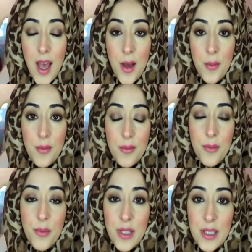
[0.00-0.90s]

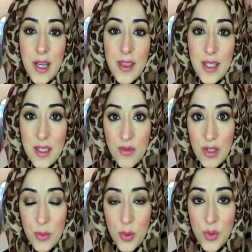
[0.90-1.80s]
But I think
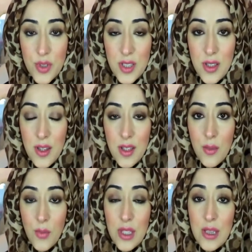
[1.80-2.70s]
it's really important
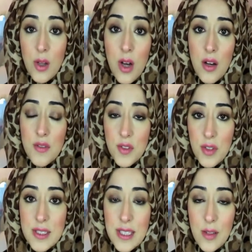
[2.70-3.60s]
that we look
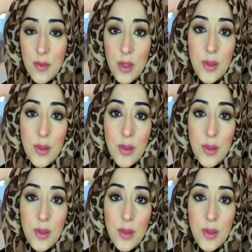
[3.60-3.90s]
after our teeth.